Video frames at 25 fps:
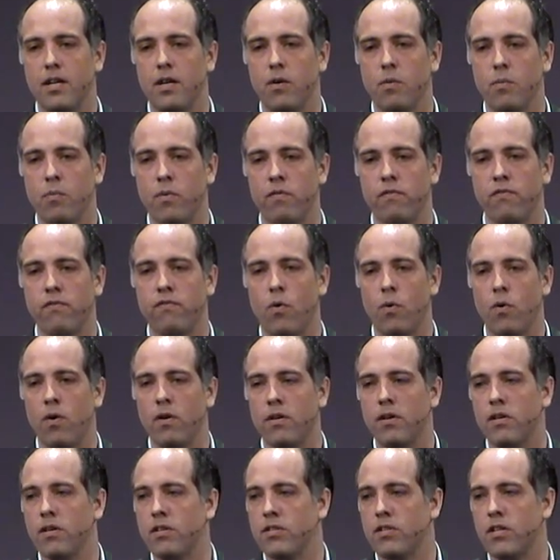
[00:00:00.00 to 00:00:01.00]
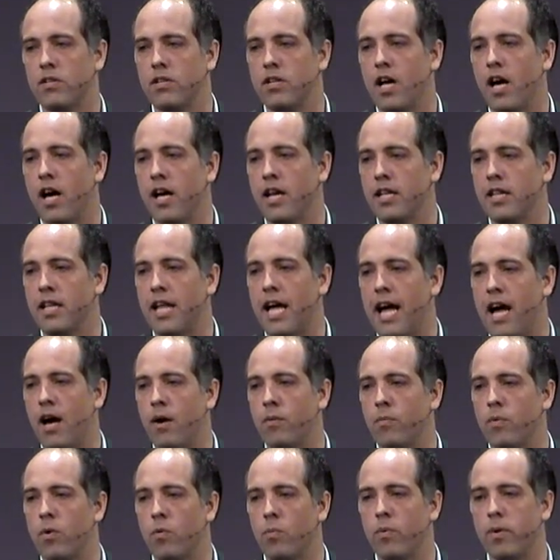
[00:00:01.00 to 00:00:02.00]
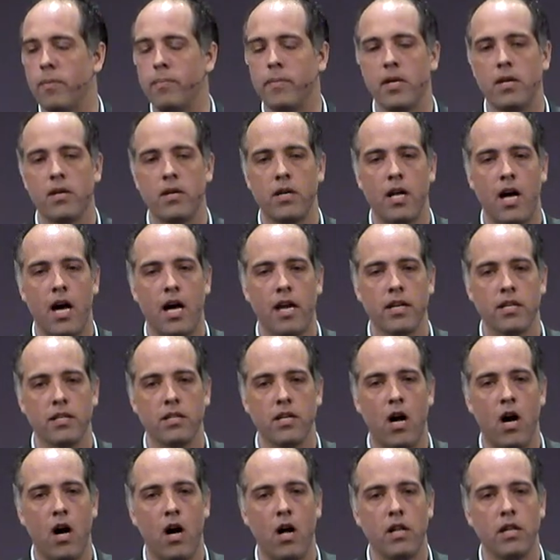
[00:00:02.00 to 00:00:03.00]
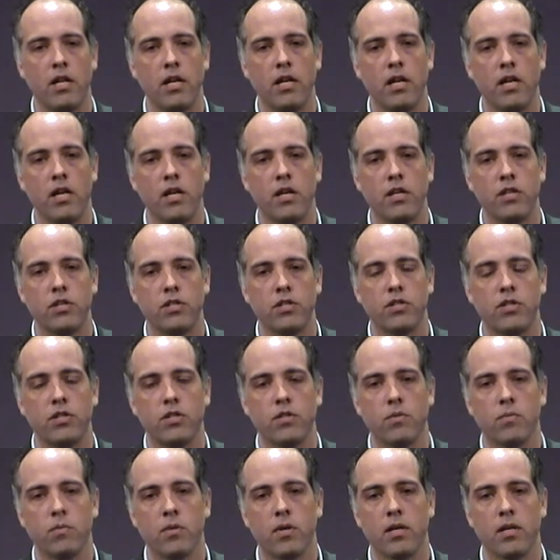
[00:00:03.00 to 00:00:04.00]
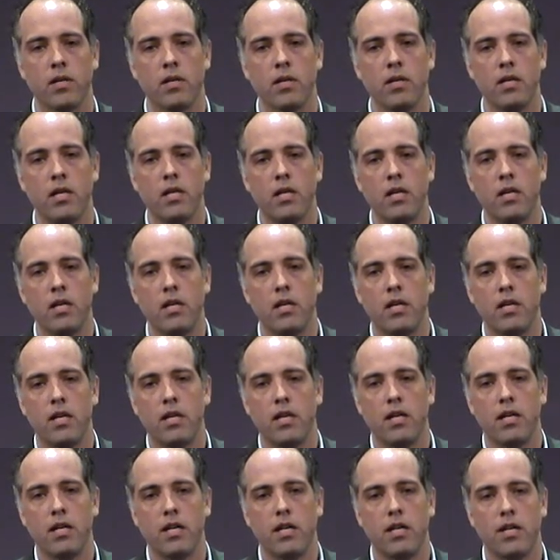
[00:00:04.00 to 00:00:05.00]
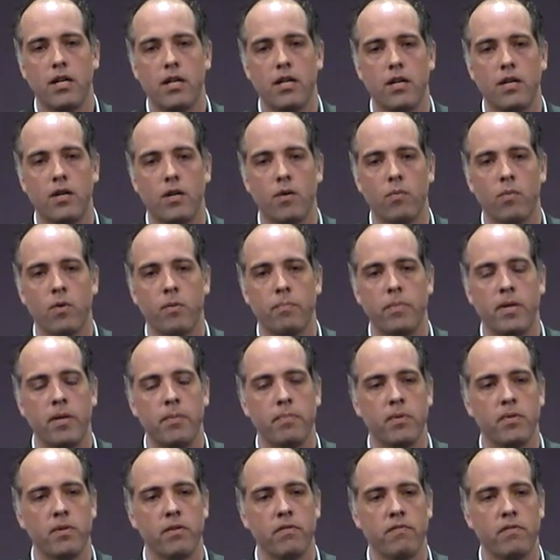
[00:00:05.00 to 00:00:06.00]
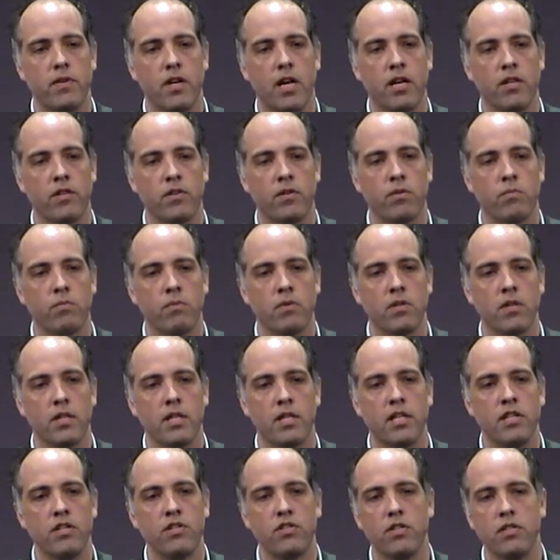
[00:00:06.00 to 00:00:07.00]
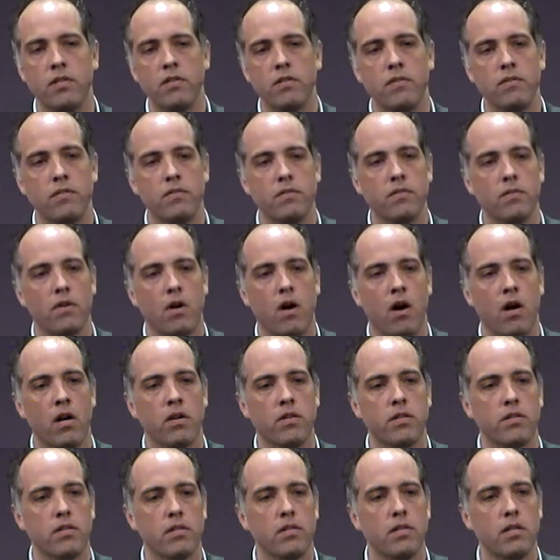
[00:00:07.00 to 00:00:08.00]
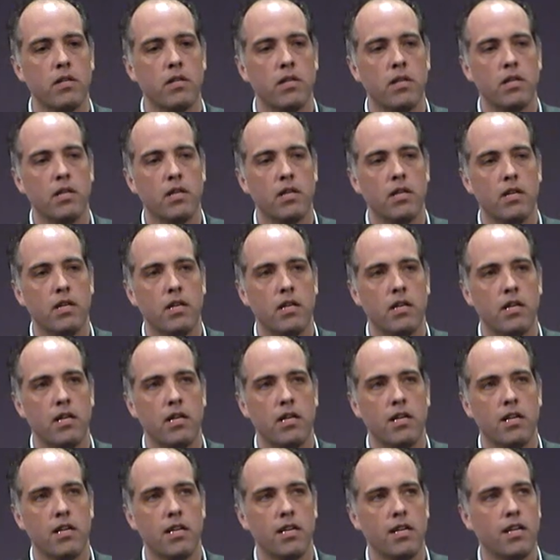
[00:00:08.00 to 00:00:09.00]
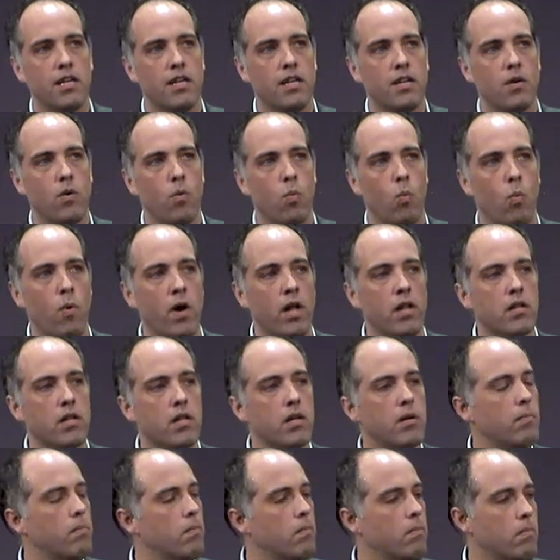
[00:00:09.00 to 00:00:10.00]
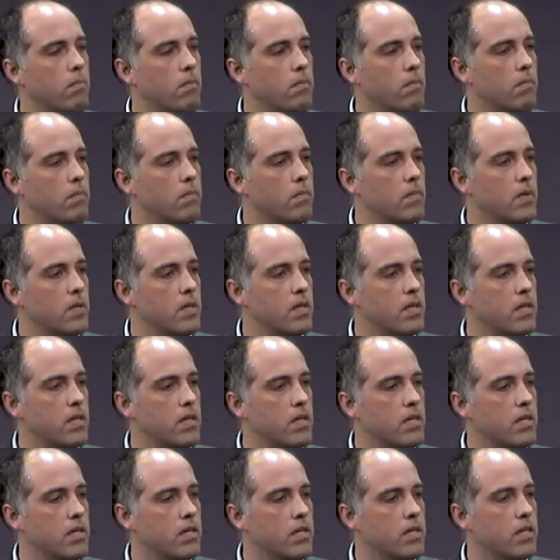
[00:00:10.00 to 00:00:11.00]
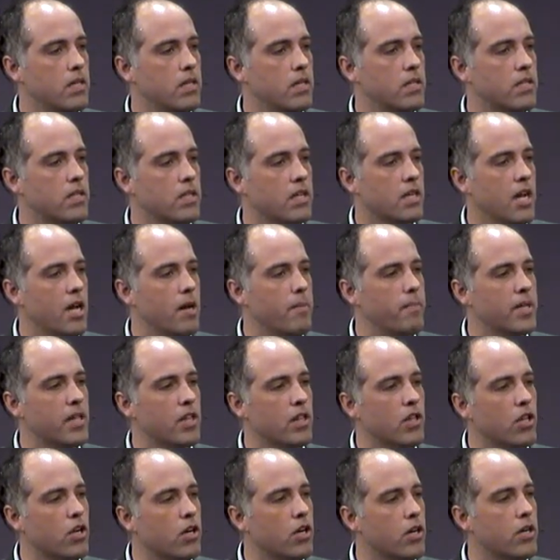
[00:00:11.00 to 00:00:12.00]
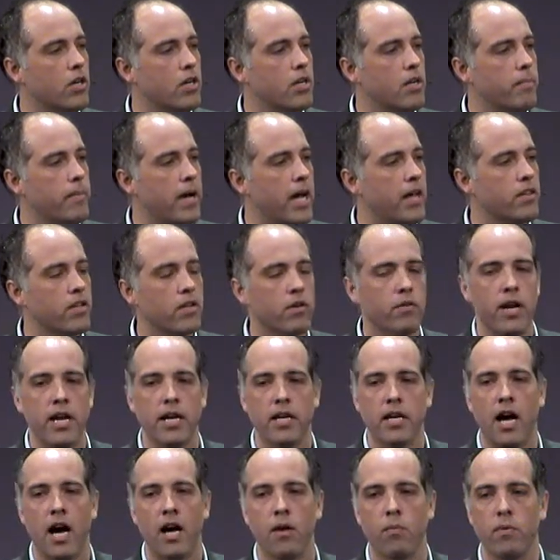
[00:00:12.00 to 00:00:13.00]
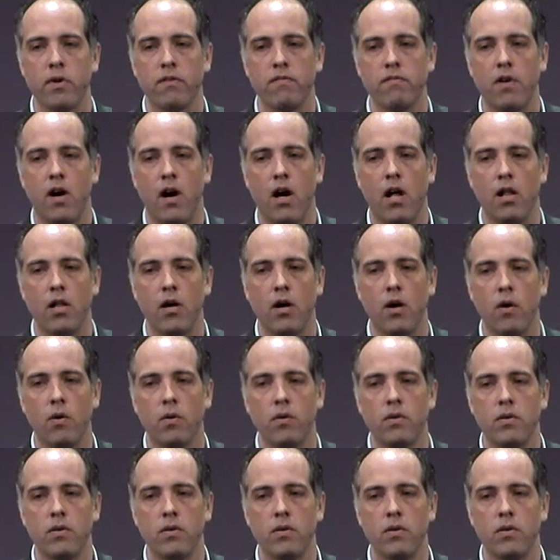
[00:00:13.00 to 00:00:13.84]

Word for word: Where foreigners are not allowed, where women are not acknowledged, where where people of other religions aren't welcome to come and learn about the great God we follow.